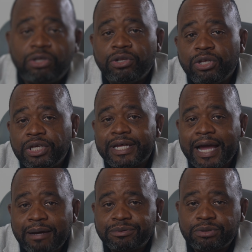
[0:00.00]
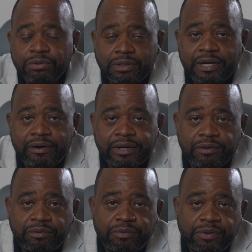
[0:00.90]
you need absolute clarity
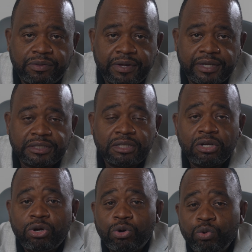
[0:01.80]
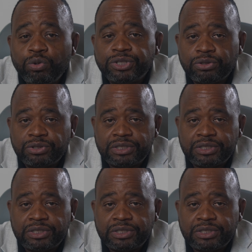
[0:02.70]
on 3 things. Who is your